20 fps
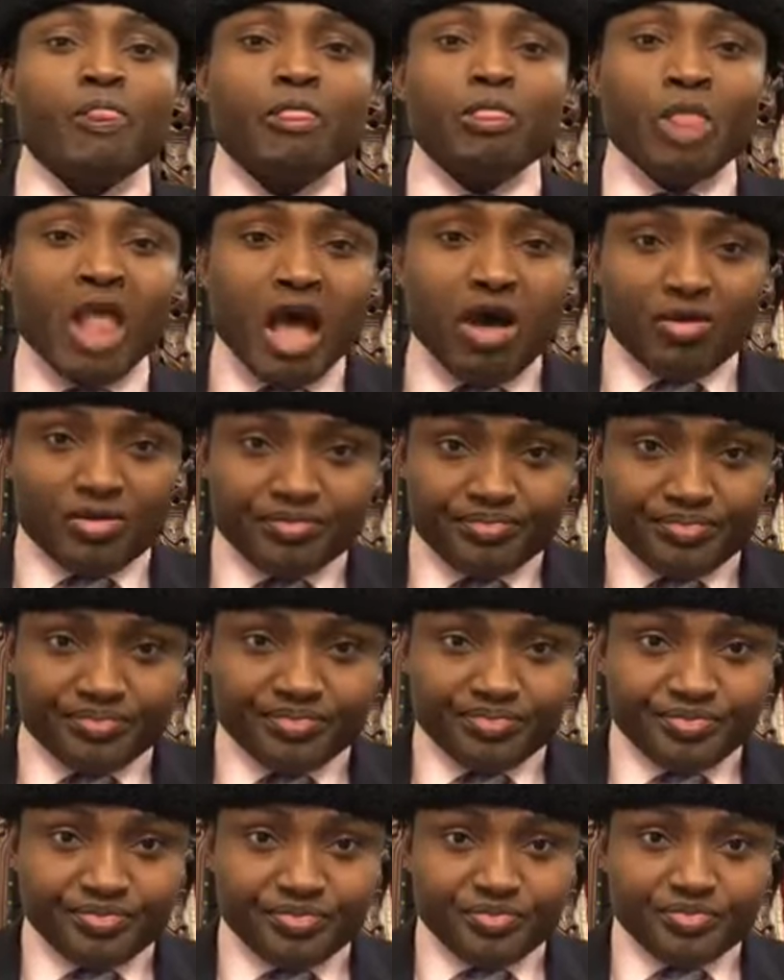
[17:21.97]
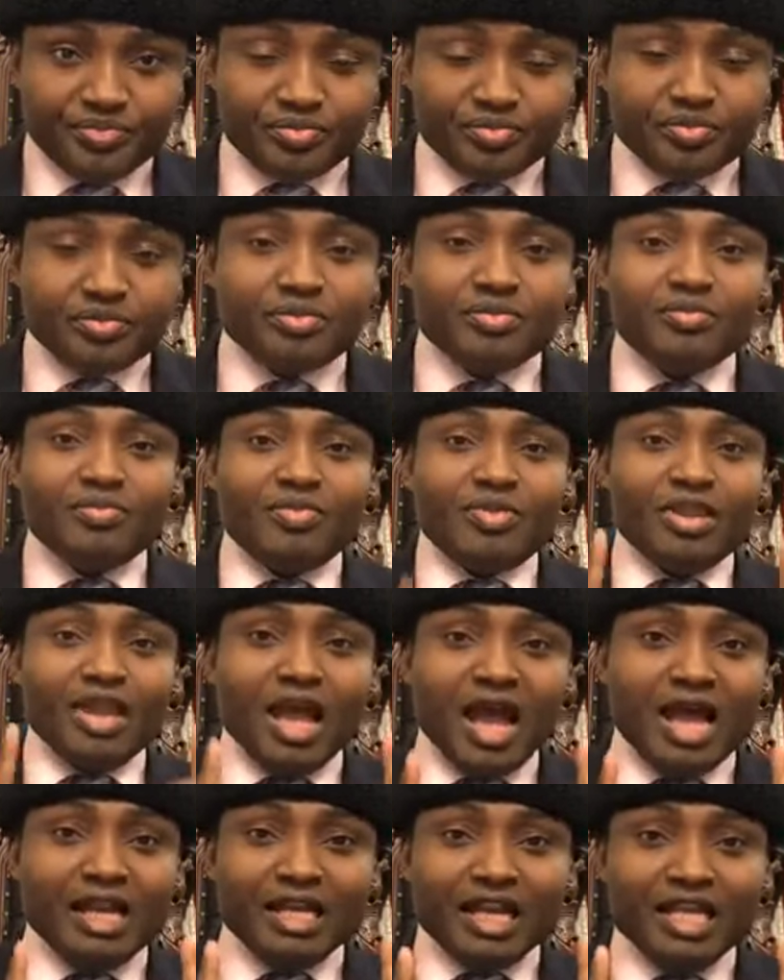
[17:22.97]
Now,
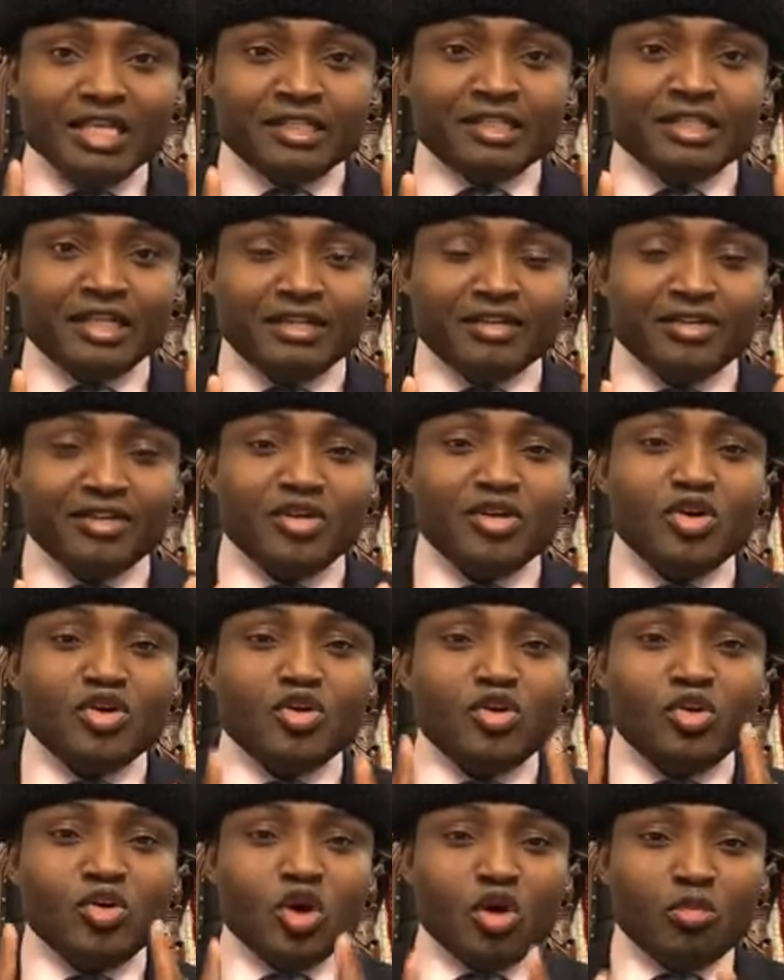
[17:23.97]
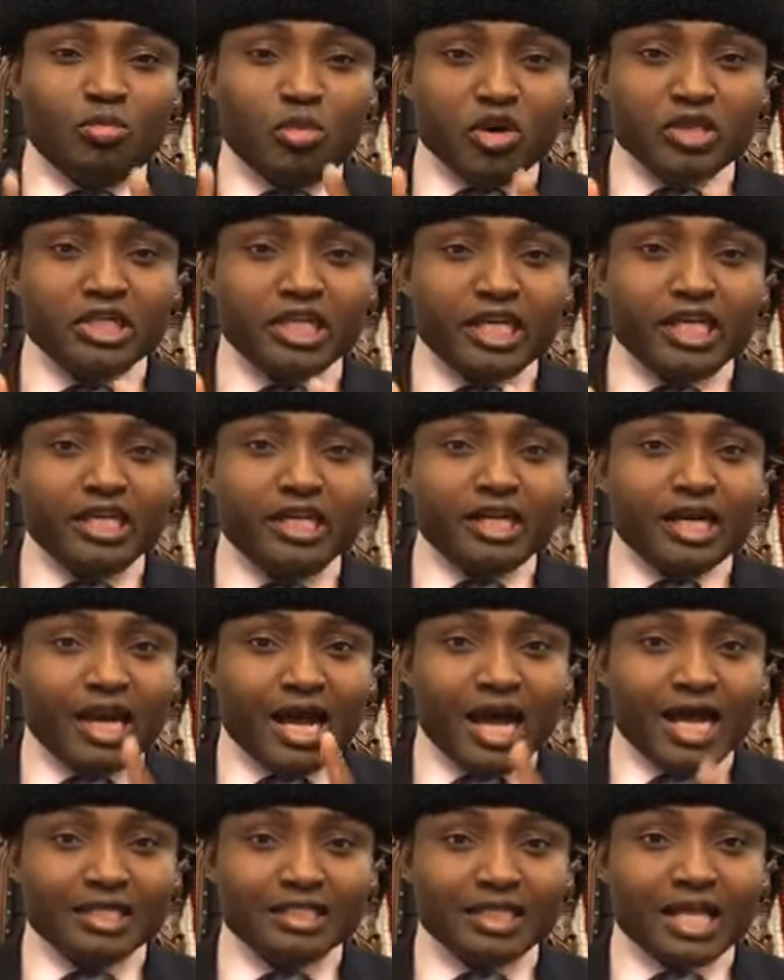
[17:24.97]
and listen, nobody
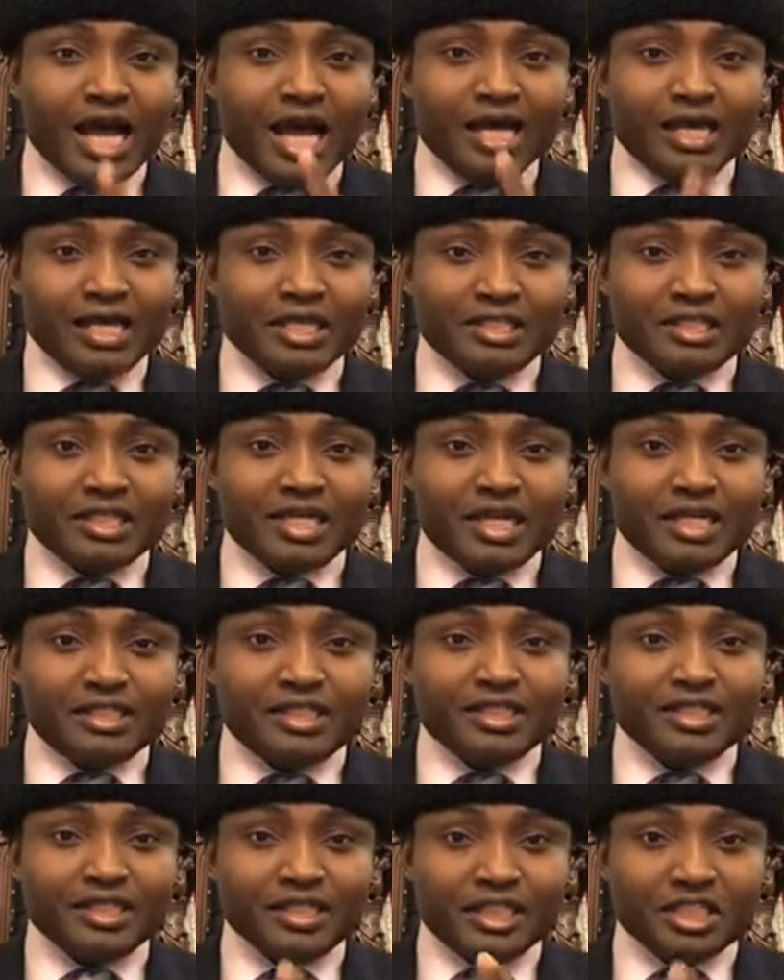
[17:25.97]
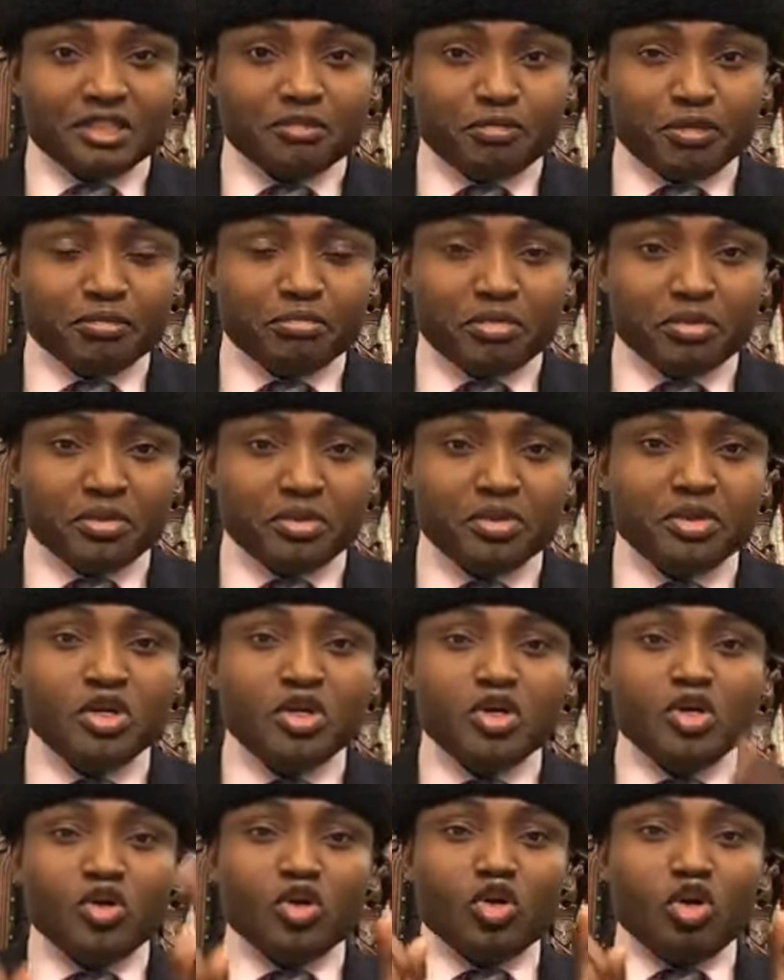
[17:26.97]
has arrested these people.
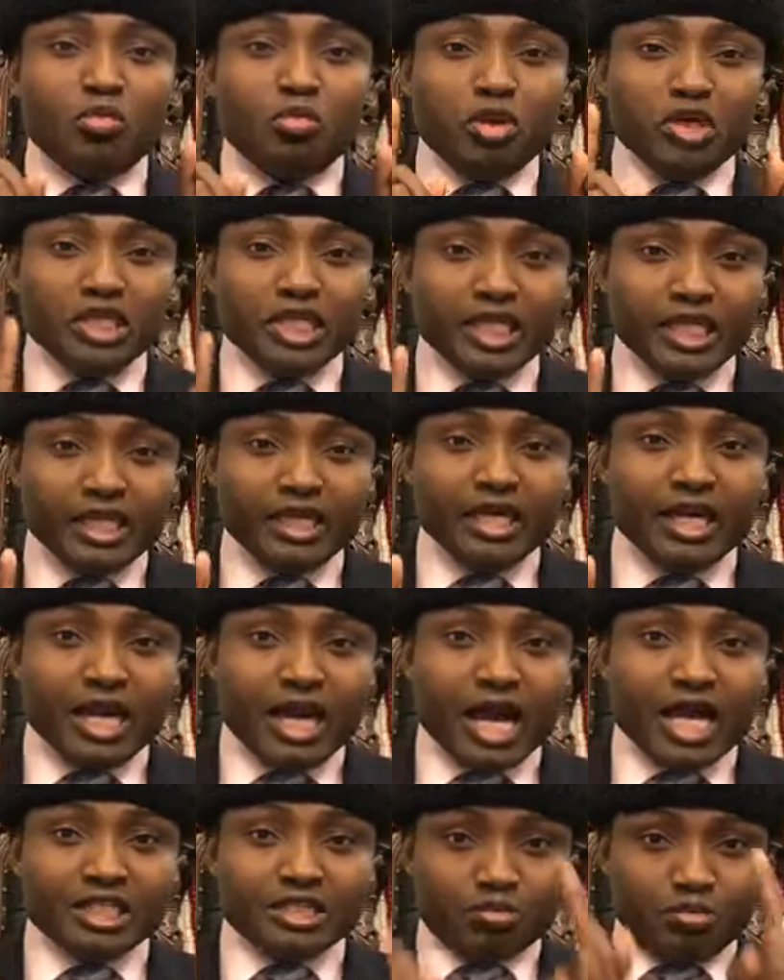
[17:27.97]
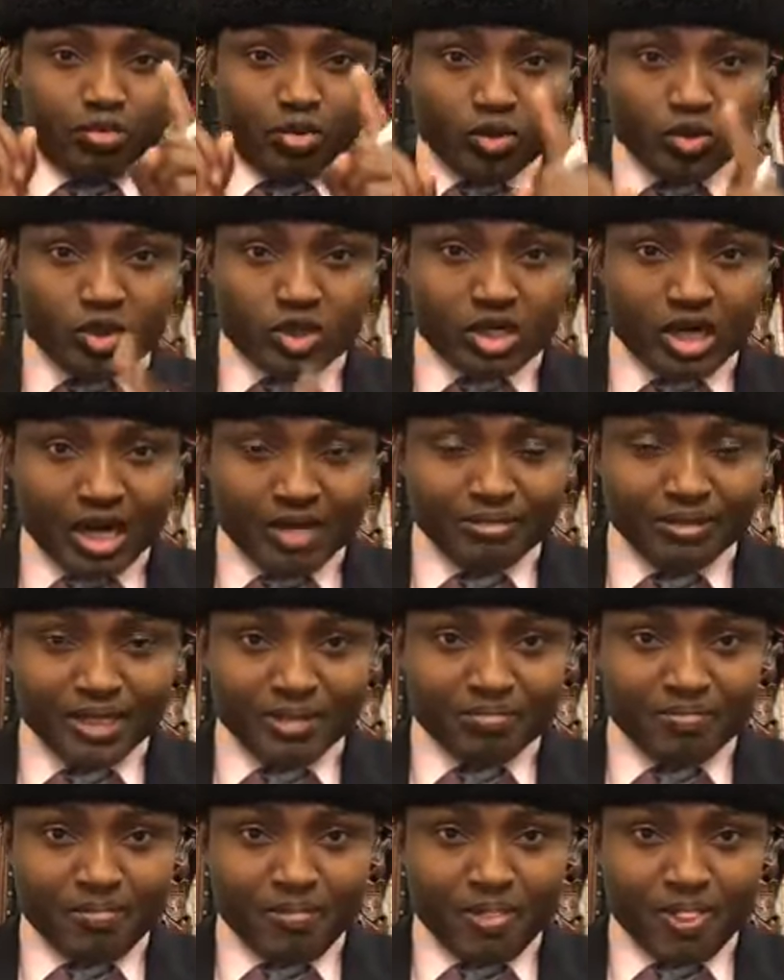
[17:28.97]
Nobody has proscribed
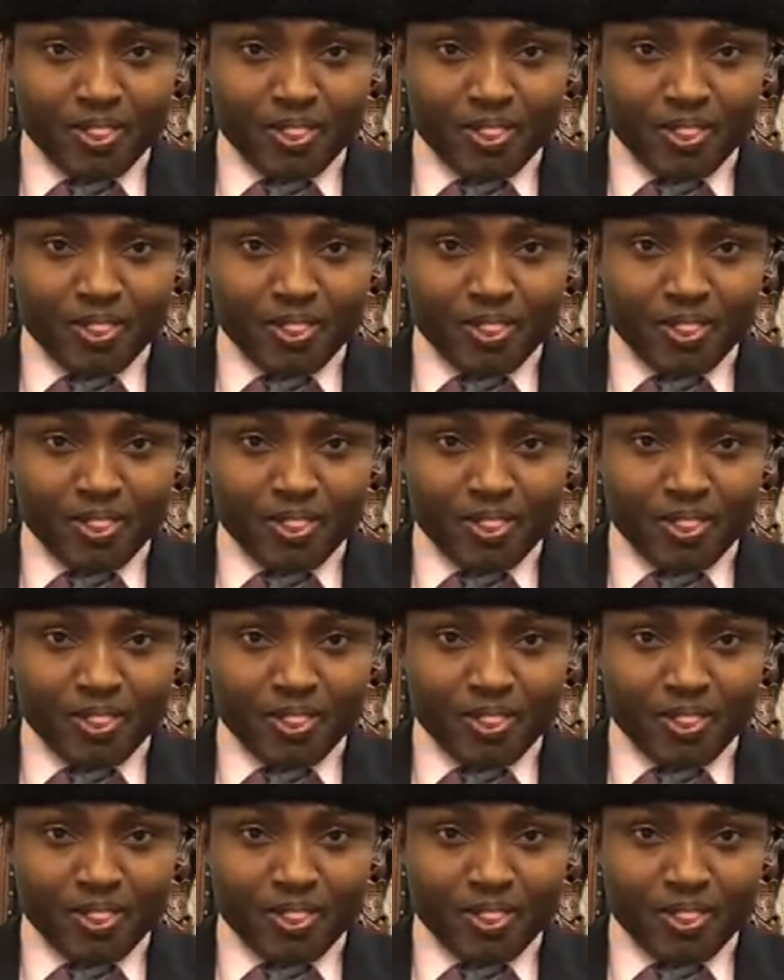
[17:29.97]
them.